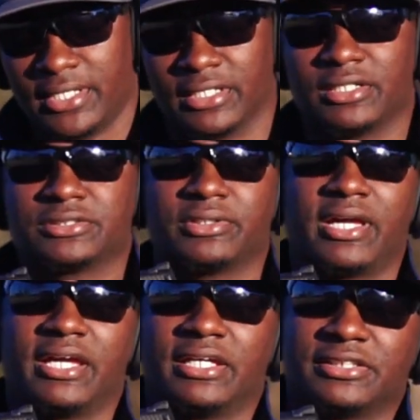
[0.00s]
It also
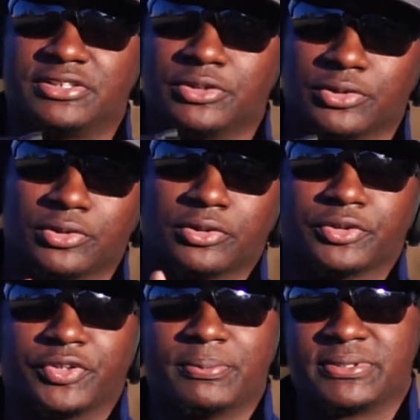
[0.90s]
has your
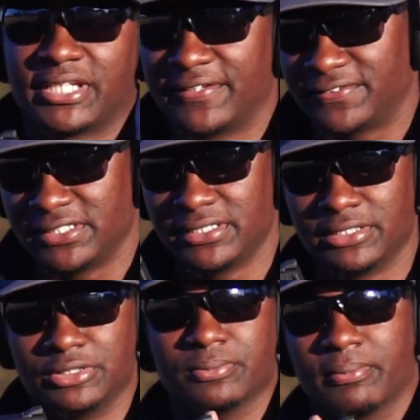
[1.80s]
grip safety.
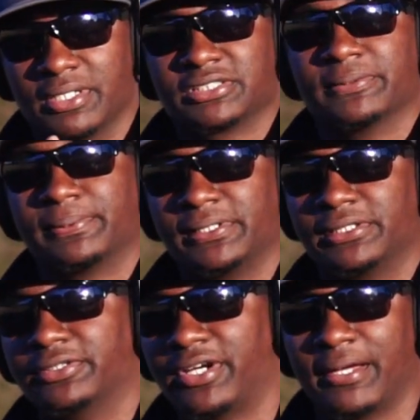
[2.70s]
You must
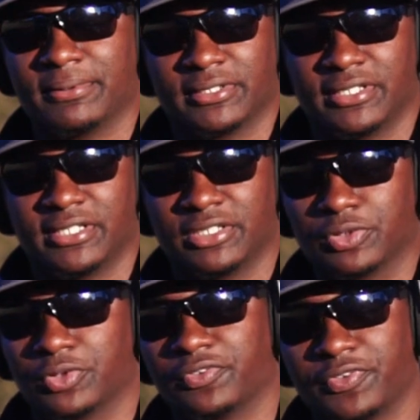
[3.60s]
completely grab the gun
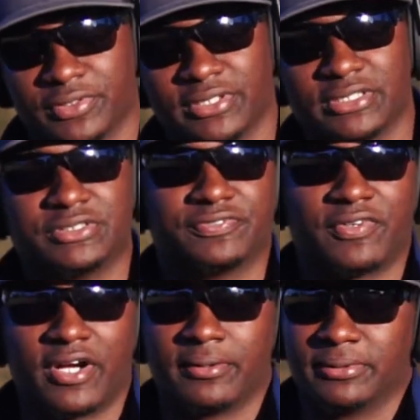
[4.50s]
in order for the gun to
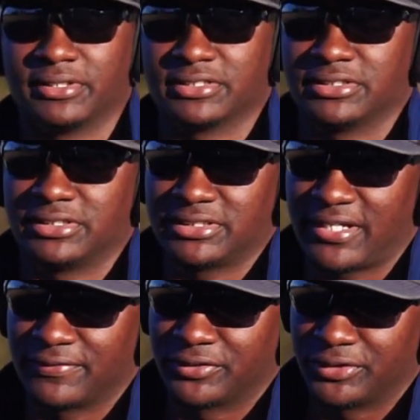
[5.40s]
fire because it does
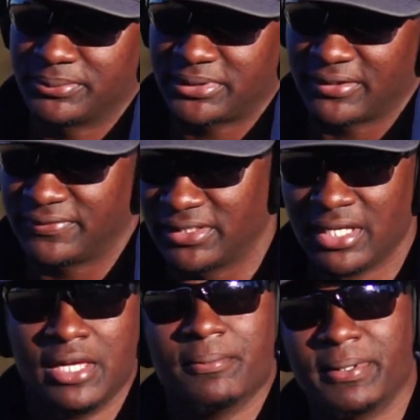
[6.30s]
have the grip safety,
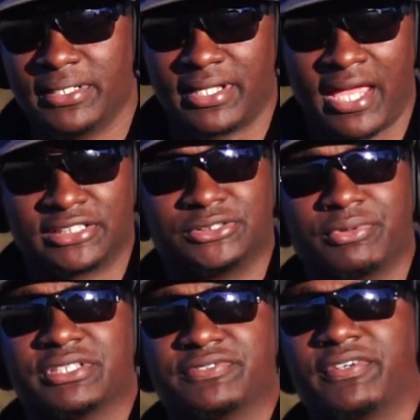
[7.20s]
but it
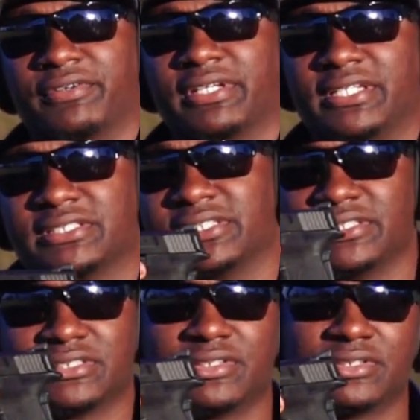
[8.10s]
actuates very easily,
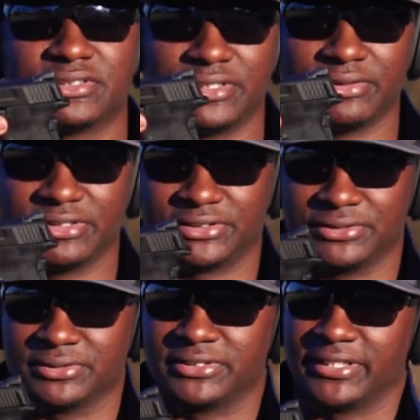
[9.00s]
so there's no
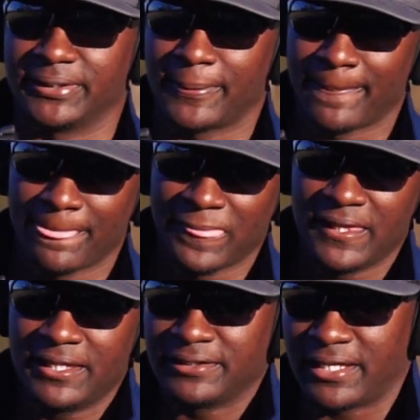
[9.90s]
issues there.
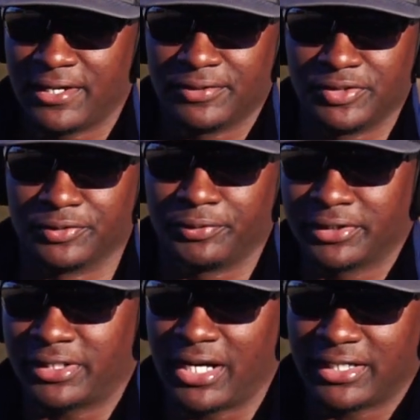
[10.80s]
Now, your
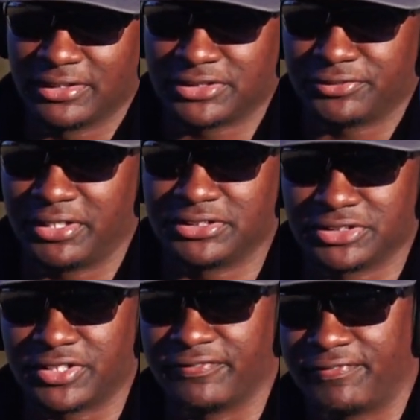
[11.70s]
rear cocking
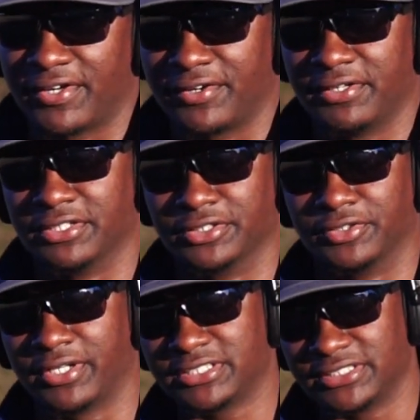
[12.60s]
serrations are very
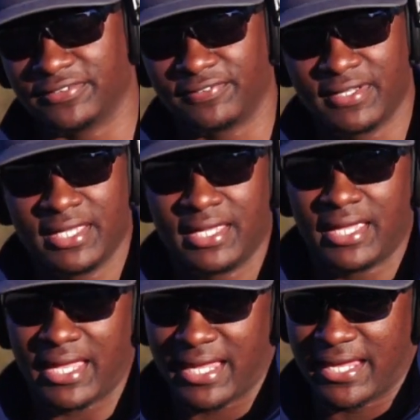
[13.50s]
aggressive,
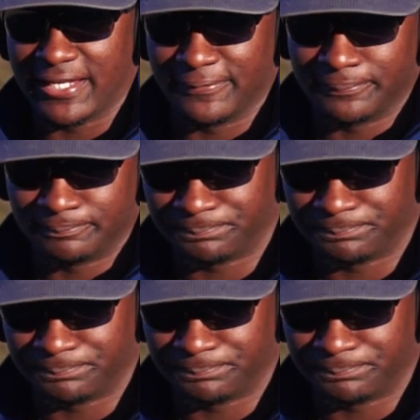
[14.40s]
and